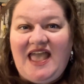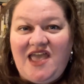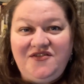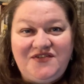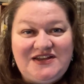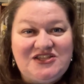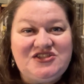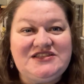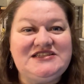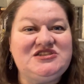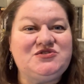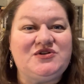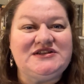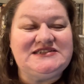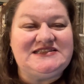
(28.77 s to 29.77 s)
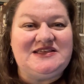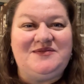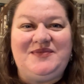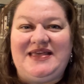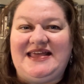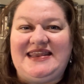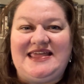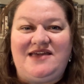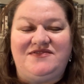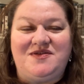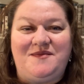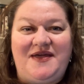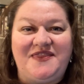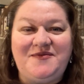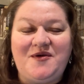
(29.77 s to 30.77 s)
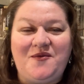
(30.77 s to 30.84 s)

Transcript: I finished this towards the beginning of the month,